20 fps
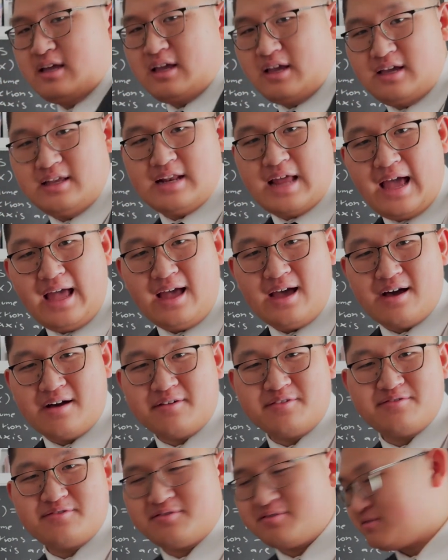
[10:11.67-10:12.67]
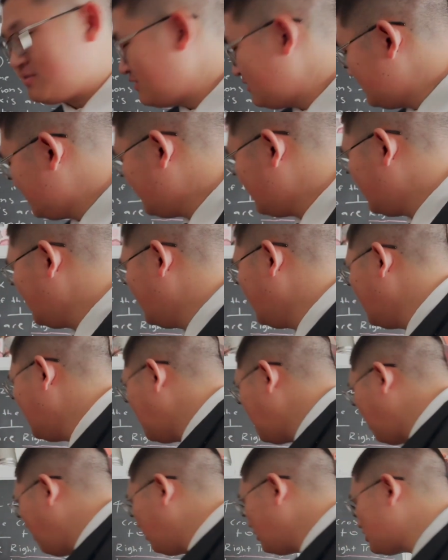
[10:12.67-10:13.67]
in half,
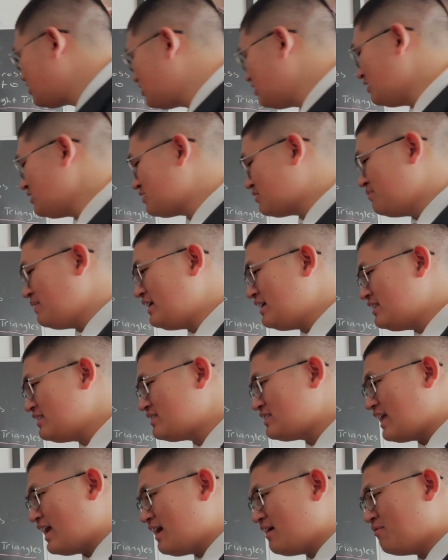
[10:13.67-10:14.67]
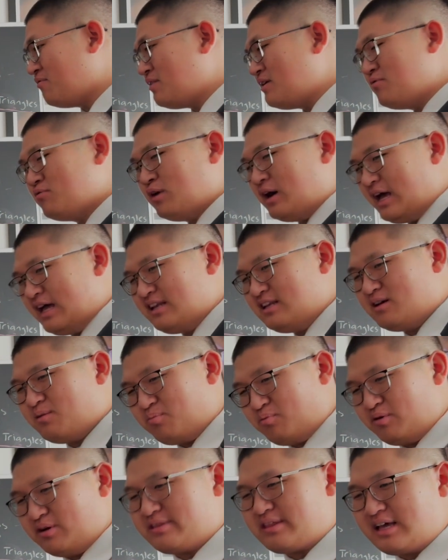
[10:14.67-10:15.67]
which just means that we will end
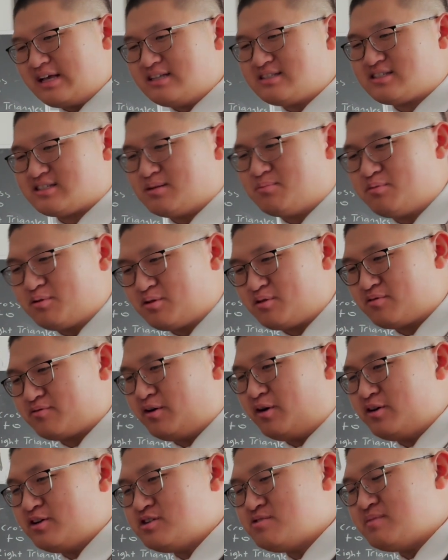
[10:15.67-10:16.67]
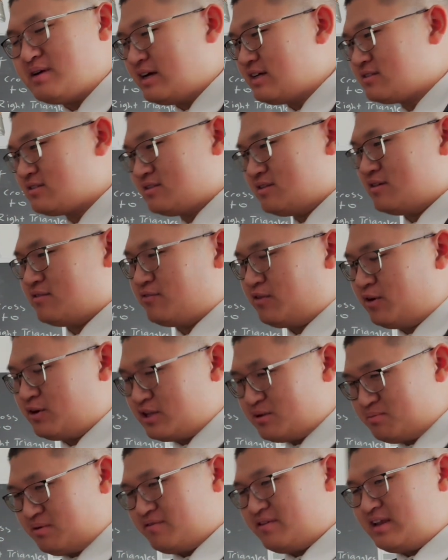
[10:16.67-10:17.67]
up with a similar volume as the
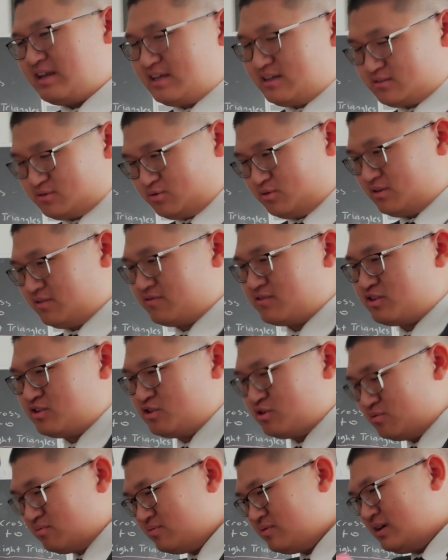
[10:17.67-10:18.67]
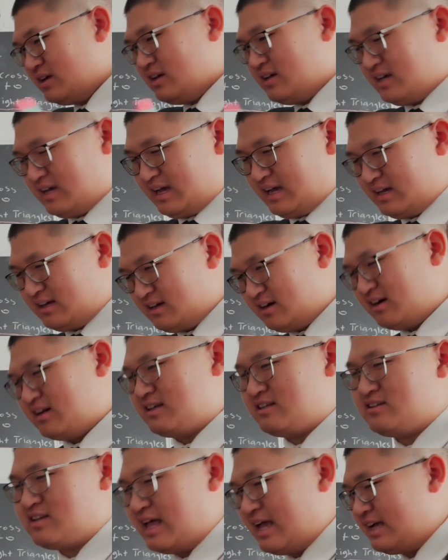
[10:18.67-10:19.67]
volume of any sort of cube, and
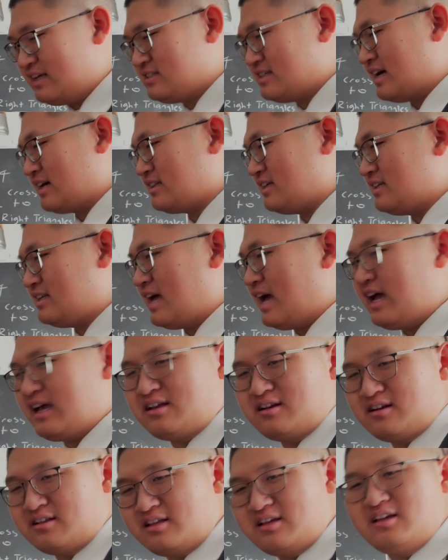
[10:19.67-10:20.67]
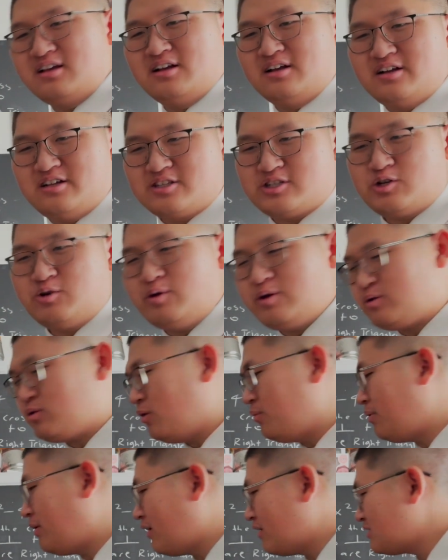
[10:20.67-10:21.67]
cut exactly diagonally, 2
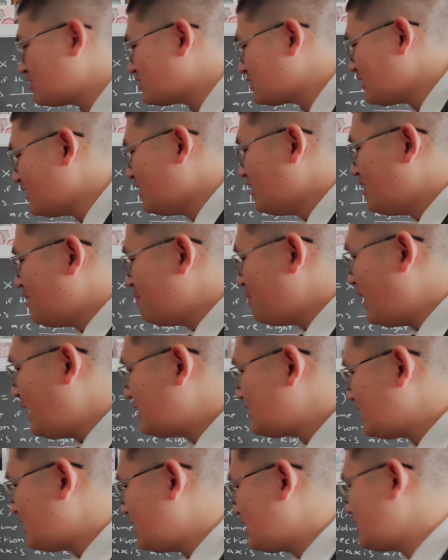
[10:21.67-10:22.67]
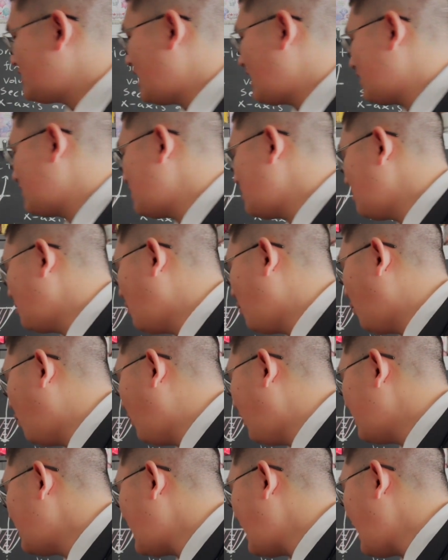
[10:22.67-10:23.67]
equal parts, makes it exactly
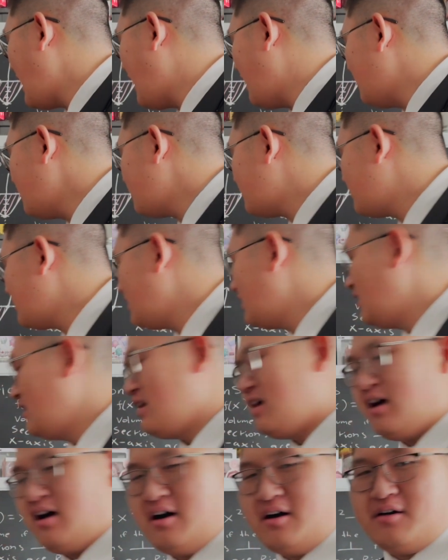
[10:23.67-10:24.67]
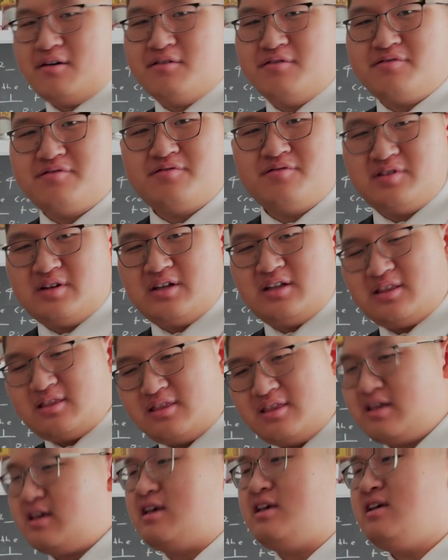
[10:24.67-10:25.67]
1/2 of
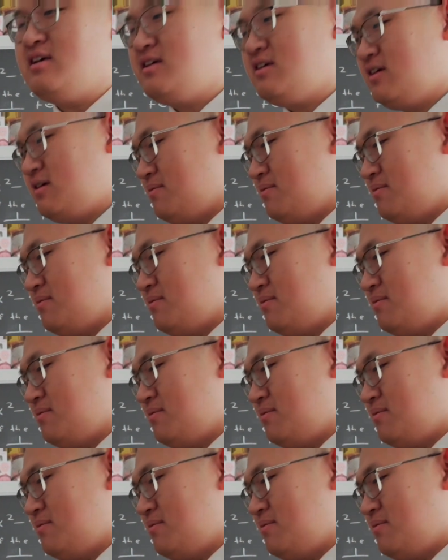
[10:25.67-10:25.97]
the